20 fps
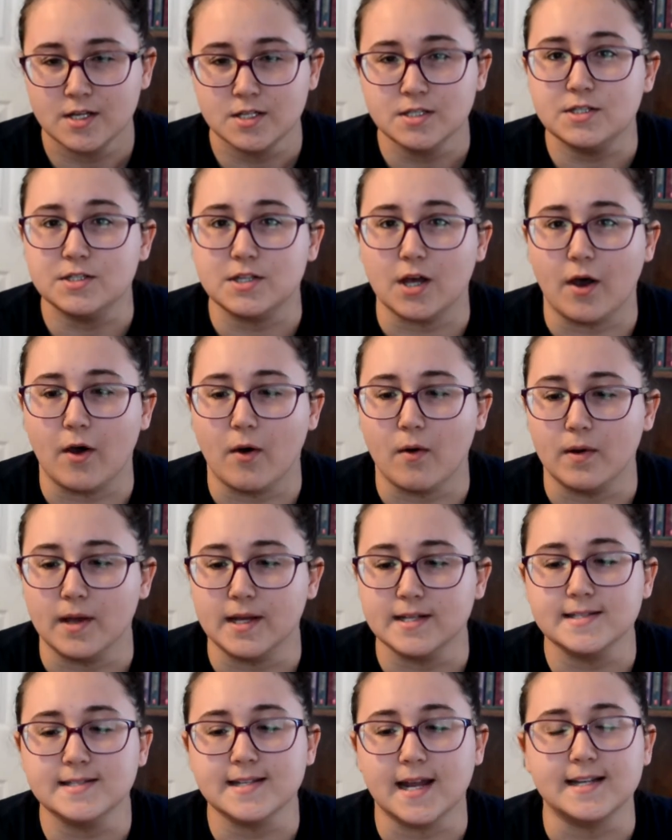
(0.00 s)
So
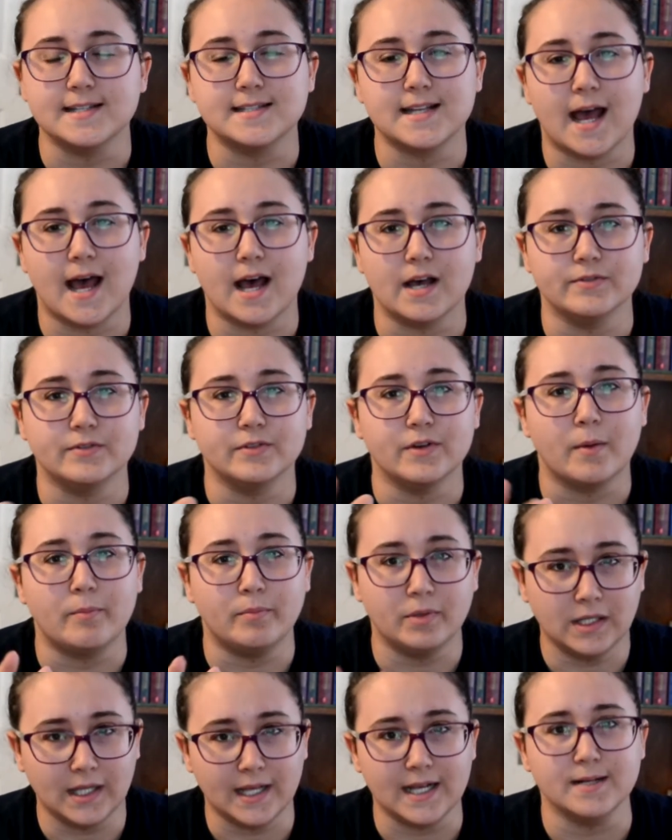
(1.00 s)
it's nice to have a
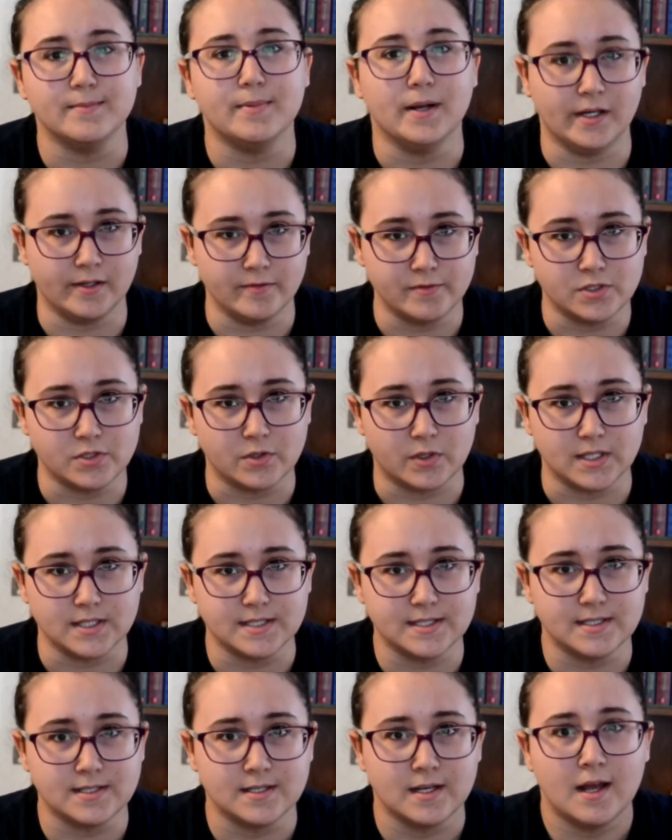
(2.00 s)
plain pair of
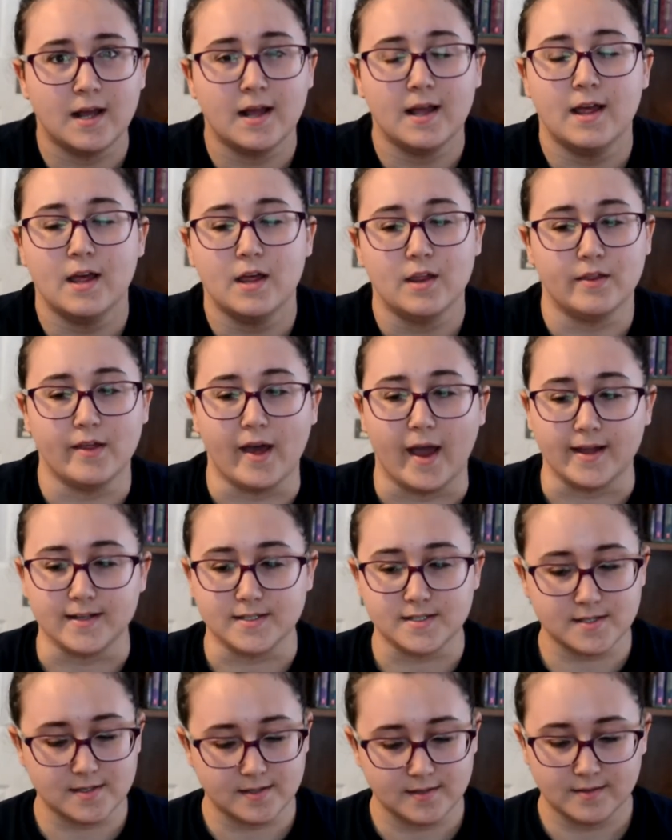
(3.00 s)
shorts
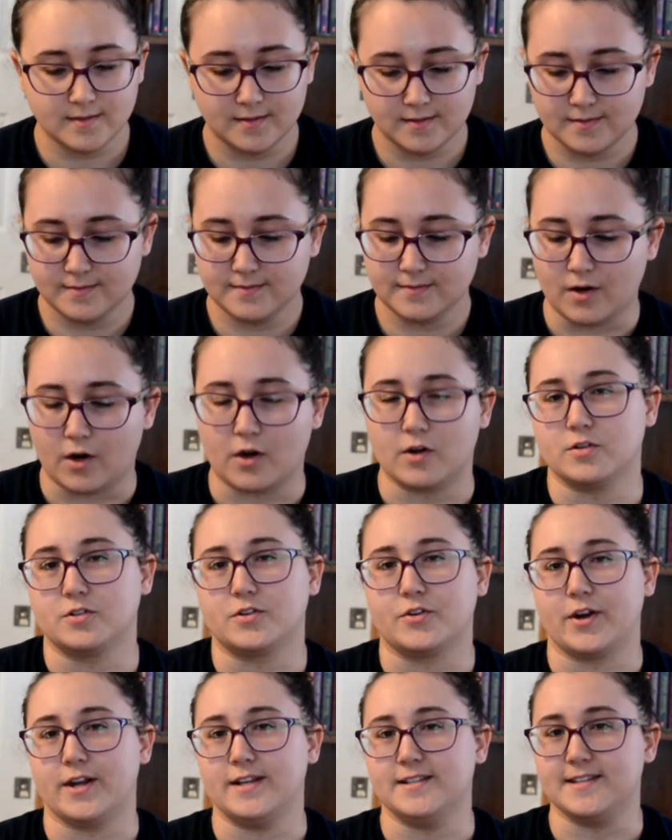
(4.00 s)
that aren't
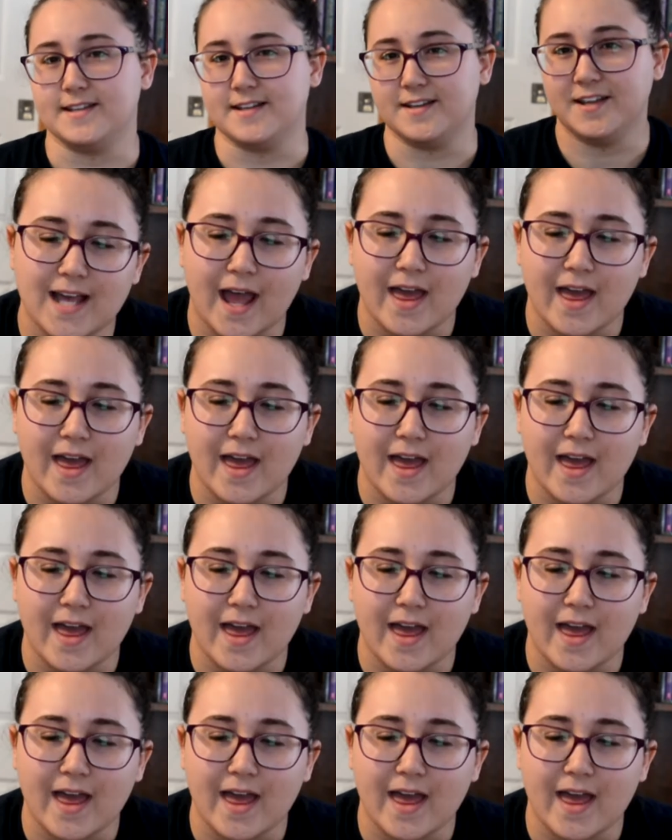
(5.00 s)
crazy.